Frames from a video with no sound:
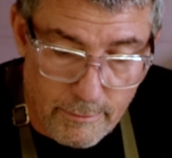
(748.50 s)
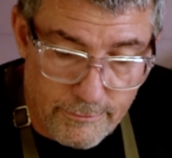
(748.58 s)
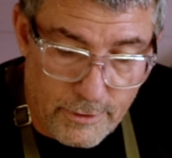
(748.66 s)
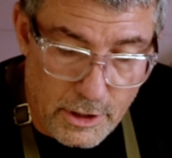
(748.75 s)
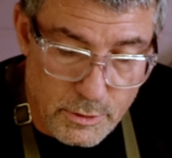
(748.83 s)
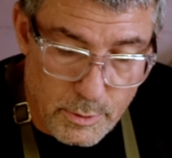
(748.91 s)

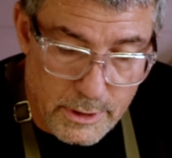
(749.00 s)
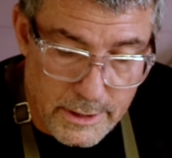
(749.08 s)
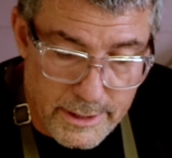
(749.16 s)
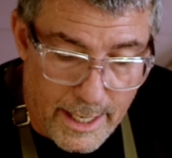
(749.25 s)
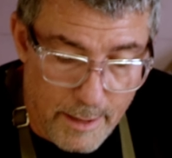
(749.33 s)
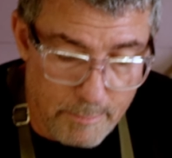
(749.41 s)
flush with the
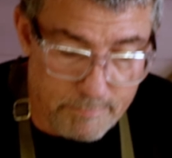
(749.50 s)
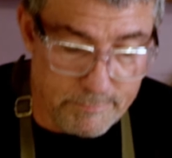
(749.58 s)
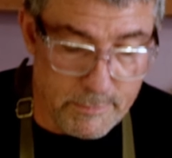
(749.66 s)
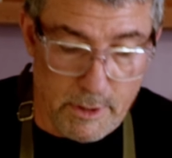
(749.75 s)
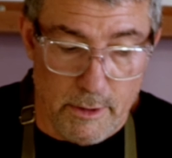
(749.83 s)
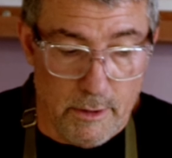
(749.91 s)
top,
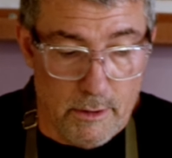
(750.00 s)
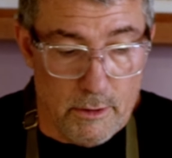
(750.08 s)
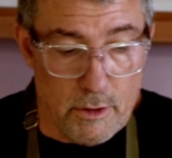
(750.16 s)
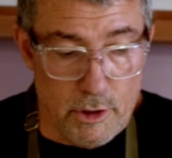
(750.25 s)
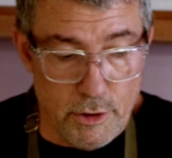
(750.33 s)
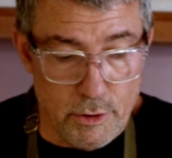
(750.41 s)

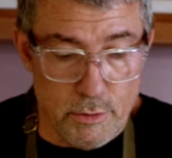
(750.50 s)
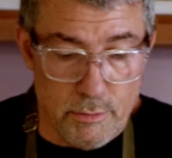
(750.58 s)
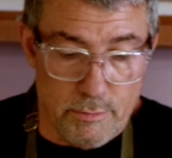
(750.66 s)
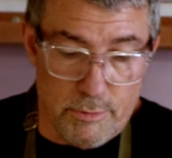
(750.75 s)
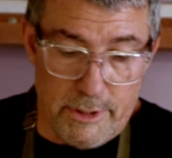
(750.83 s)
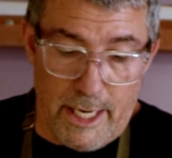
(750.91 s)
glue,
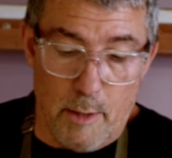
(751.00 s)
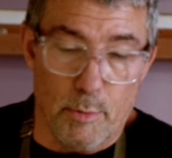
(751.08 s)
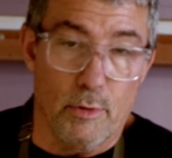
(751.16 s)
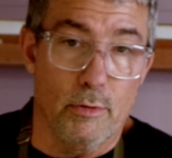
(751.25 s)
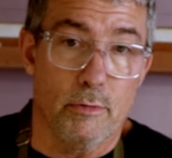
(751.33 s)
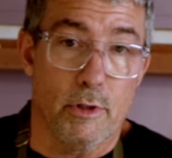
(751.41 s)

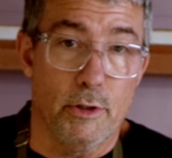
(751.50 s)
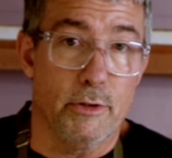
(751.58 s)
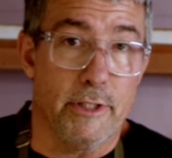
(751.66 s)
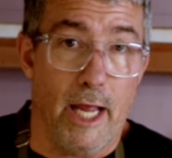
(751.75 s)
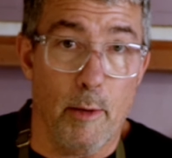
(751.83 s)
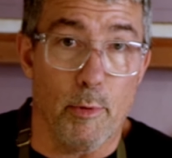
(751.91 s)
staple
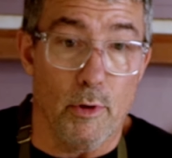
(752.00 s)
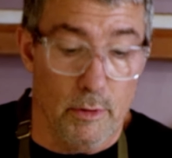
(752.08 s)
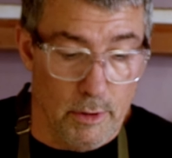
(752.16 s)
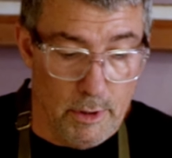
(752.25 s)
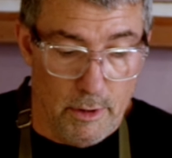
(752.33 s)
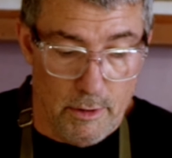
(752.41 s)

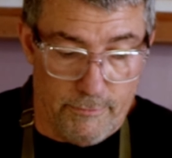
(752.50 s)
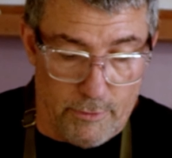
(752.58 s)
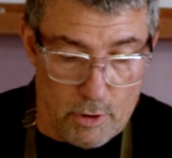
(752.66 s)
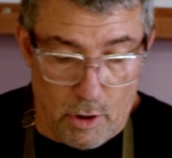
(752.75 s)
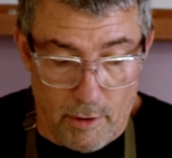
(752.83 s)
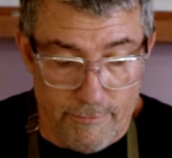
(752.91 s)

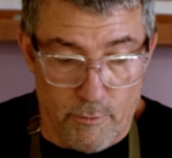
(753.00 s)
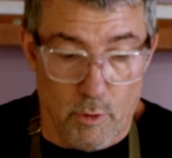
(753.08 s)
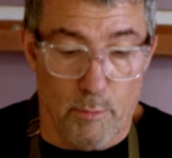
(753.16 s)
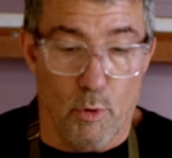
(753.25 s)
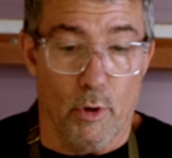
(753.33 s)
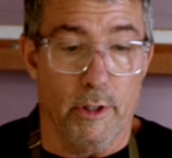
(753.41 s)
for all 4
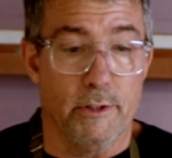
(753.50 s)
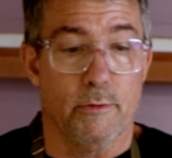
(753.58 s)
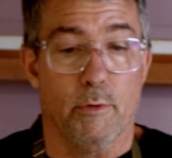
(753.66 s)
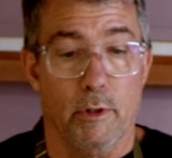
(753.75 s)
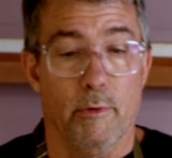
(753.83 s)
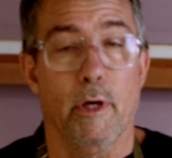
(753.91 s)
boards.
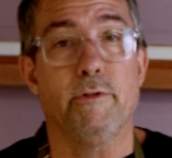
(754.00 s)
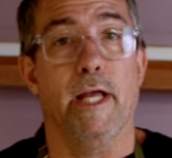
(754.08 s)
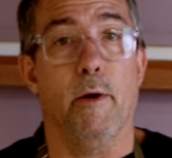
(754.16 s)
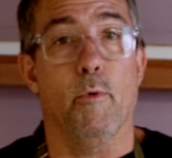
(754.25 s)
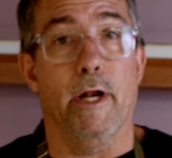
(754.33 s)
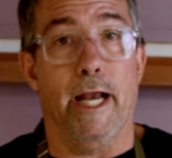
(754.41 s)
We're going to
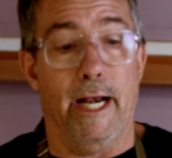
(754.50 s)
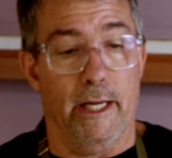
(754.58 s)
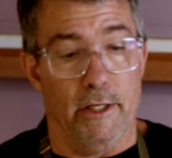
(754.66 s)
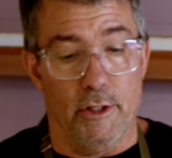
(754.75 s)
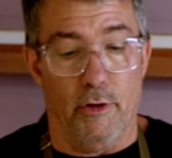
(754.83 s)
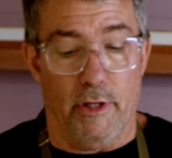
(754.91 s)
rotate 180
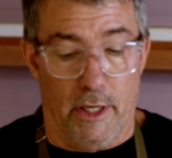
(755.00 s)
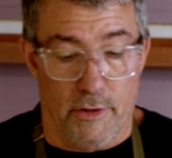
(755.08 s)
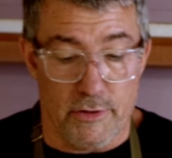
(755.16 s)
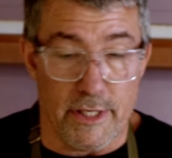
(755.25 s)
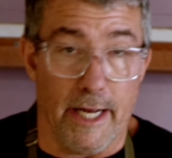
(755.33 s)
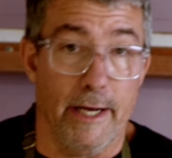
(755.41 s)
and do the other
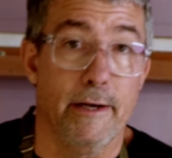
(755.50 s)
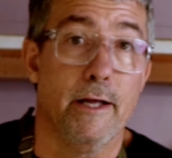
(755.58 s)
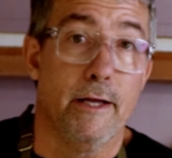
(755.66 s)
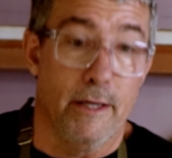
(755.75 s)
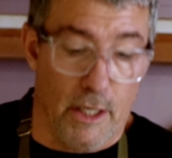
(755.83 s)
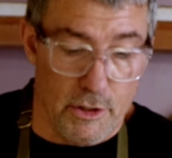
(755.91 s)
side.
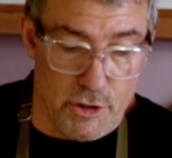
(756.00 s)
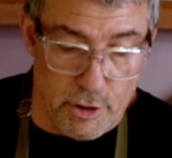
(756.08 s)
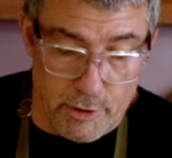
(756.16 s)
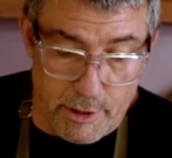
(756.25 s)
I'll show